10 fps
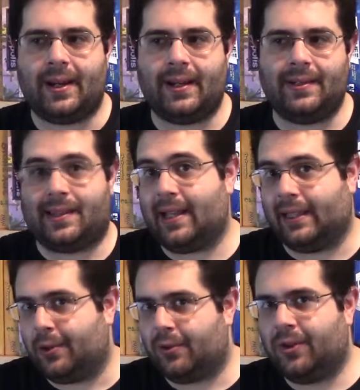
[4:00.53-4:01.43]
Is that
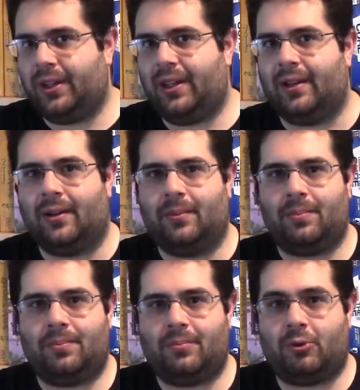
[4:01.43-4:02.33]
literally a
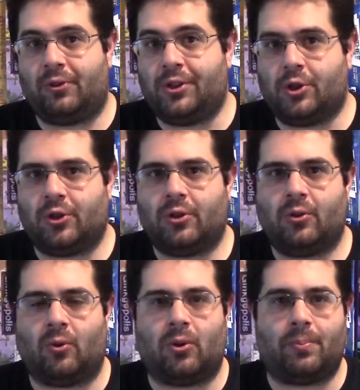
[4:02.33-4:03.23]
creature or a